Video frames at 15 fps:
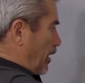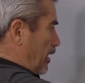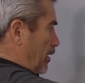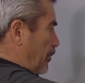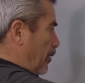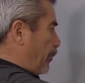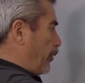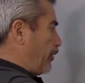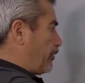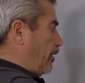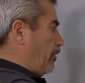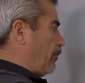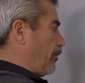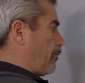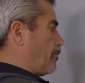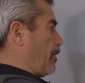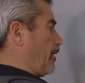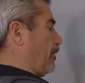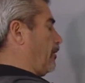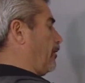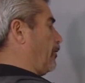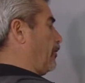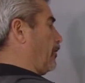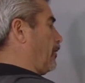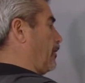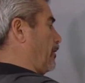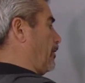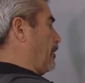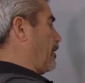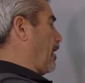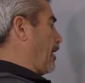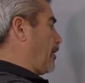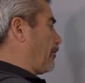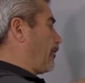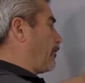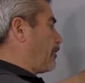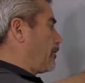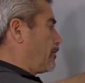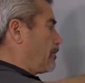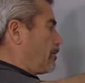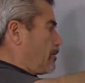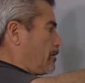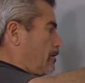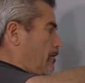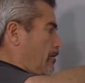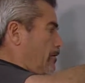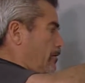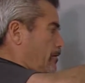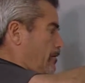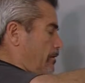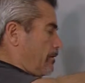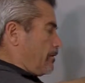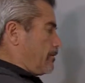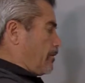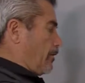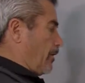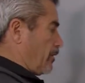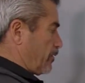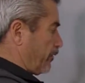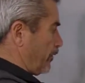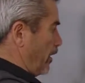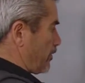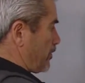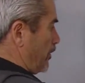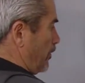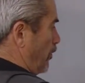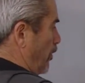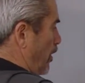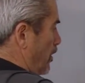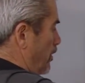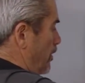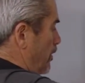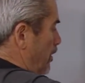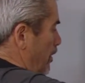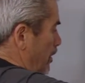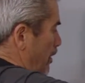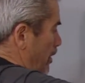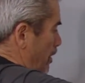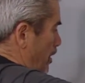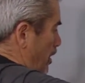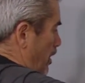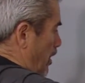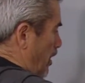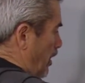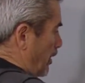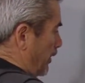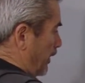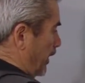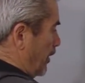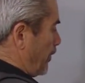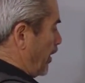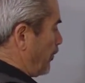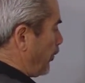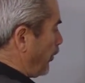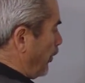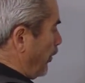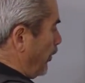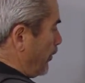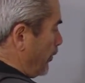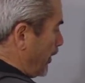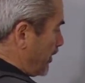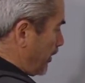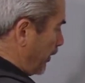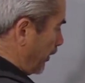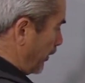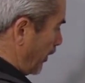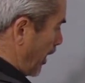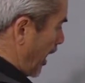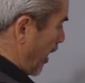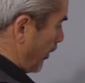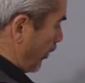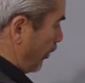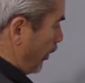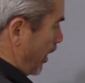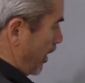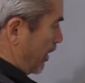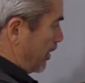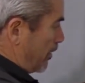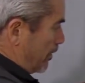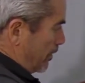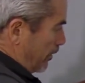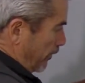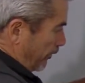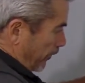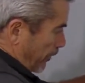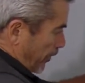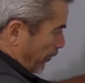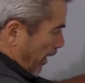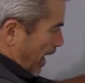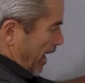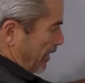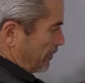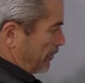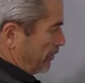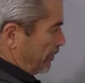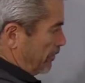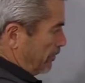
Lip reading: Then I'm going to push it in with my knife so that it's flush to the wall. Then I'm going to pull the material out away from the patch.